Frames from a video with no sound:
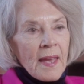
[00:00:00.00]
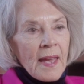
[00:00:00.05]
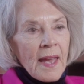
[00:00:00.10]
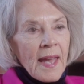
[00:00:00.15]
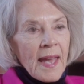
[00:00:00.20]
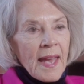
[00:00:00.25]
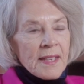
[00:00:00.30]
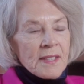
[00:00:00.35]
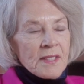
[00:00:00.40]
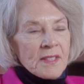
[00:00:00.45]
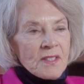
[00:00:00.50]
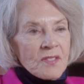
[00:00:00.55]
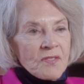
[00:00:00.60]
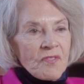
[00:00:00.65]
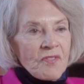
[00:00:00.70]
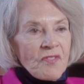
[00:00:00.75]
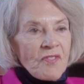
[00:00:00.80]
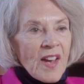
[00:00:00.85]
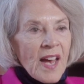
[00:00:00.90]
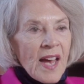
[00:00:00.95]
has
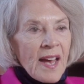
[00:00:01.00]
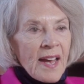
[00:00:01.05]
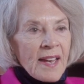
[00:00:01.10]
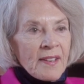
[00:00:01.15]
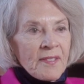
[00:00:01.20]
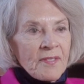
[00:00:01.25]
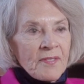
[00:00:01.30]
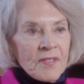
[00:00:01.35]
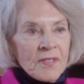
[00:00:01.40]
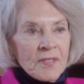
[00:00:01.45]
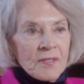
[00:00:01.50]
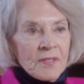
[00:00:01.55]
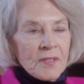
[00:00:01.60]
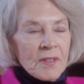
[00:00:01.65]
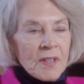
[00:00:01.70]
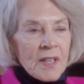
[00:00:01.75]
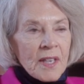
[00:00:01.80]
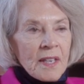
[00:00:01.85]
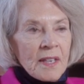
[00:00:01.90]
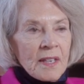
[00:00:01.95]
5
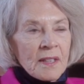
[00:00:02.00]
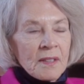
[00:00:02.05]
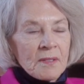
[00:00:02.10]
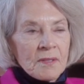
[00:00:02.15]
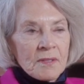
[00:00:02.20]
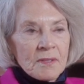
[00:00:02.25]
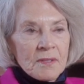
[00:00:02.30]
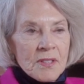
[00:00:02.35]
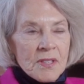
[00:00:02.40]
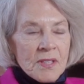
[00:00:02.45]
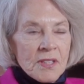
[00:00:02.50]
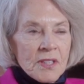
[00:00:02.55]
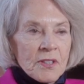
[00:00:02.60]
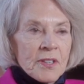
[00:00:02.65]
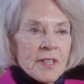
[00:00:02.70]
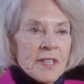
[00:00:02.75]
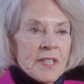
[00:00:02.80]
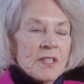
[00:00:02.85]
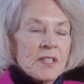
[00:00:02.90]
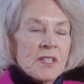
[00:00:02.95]

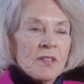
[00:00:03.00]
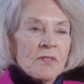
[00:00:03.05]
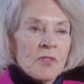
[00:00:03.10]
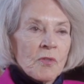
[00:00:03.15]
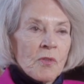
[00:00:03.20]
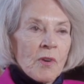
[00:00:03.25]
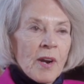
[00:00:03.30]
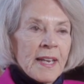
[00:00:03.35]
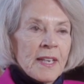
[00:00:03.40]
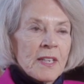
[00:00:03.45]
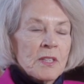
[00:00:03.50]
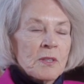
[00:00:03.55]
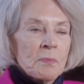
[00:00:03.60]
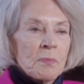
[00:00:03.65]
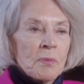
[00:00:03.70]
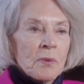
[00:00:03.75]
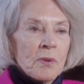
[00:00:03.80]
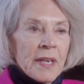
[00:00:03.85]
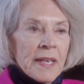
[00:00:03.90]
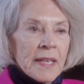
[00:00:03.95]
series of raked
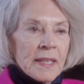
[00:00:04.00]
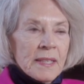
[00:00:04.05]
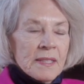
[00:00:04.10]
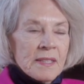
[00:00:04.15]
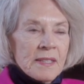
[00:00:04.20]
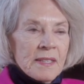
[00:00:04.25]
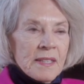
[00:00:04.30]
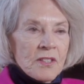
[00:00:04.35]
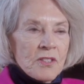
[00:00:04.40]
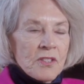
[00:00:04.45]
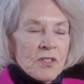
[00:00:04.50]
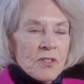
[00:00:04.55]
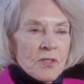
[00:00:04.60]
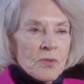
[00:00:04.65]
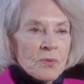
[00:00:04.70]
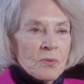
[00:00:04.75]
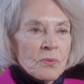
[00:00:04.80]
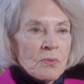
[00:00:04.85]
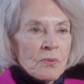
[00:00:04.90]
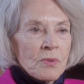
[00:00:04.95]
bricks that
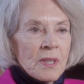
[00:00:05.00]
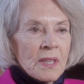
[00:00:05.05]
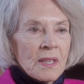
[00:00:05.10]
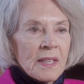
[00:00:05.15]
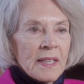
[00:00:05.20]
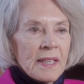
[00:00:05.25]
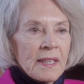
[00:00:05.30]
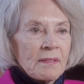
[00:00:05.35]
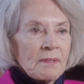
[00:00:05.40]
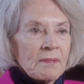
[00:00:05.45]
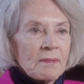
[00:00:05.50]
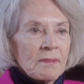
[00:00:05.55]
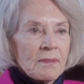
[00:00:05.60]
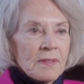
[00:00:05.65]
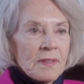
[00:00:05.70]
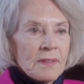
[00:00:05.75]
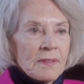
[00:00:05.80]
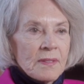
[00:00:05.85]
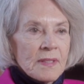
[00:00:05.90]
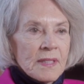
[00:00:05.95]
just really
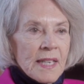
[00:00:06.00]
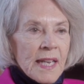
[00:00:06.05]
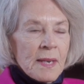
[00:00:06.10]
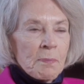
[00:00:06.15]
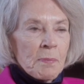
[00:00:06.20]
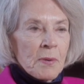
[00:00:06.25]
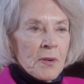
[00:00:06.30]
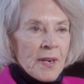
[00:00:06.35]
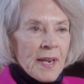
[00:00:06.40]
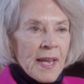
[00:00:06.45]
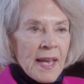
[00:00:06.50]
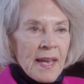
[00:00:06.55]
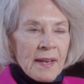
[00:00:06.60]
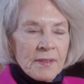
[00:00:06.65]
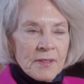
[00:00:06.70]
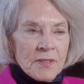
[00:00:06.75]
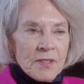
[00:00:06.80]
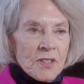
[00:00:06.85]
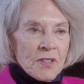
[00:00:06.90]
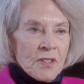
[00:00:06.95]
taper
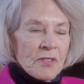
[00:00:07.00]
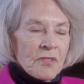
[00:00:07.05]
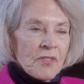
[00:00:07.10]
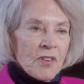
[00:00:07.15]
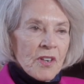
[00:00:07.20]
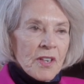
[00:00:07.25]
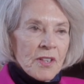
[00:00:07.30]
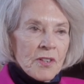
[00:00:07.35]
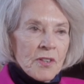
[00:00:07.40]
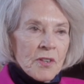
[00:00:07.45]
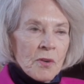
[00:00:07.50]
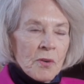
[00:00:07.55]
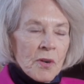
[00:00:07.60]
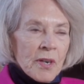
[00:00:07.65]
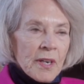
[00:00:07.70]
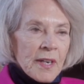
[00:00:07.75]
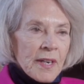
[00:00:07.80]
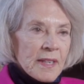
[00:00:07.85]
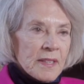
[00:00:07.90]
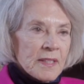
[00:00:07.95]
down to the front
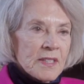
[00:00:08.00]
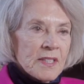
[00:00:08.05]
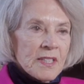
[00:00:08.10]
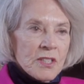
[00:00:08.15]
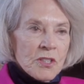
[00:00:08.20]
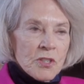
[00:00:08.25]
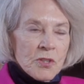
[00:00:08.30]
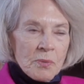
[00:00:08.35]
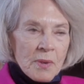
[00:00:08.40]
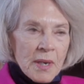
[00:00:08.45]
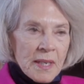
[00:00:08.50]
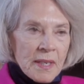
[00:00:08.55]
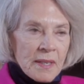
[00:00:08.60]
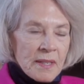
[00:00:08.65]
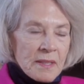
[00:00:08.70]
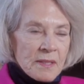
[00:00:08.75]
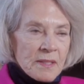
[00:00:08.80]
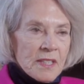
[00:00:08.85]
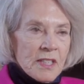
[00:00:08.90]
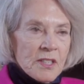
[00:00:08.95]
door and accentuate it
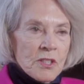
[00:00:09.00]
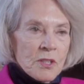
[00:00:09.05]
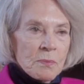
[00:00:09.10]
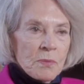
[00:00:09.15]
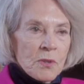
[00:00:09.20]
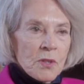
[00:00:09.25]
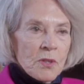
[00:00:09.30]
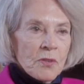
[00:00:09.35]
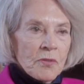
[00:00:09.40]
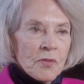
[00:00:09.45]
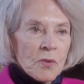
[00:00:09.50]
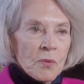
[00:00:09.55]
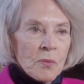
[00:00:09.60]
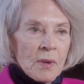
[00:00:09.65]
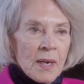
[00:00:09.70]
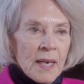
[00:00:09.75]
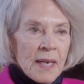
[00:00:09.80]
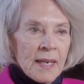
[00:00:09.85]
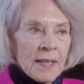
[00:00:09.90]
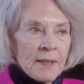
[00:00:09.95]
in such a beautiful
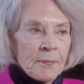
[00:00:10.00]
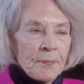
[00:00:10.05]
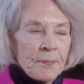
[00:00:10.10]
way.